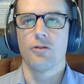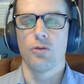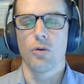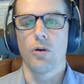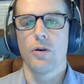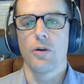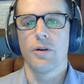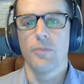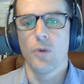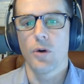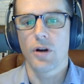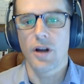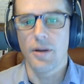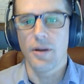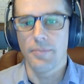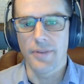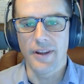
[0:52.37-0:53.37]
growing more
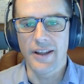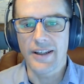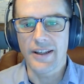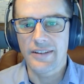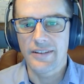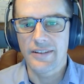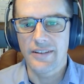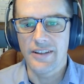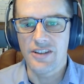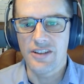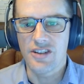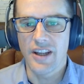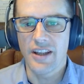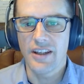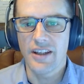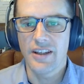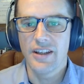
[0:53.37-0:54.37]
complex each
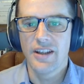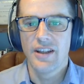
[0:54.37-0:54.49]
day.